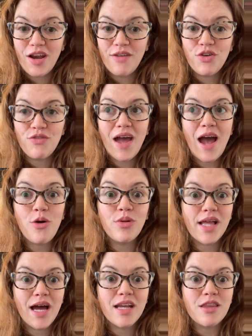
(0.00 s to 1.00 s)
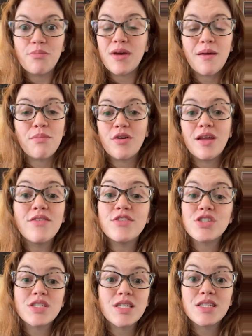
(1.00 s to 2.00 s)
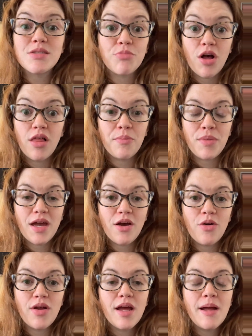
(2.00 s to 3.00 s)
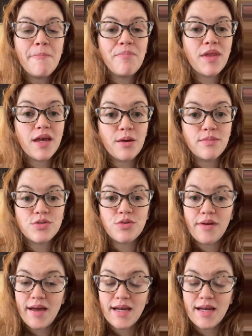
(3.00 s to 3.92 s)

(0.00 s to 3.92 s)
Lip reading: If you've outlined the paper even just a small amount, it helps when you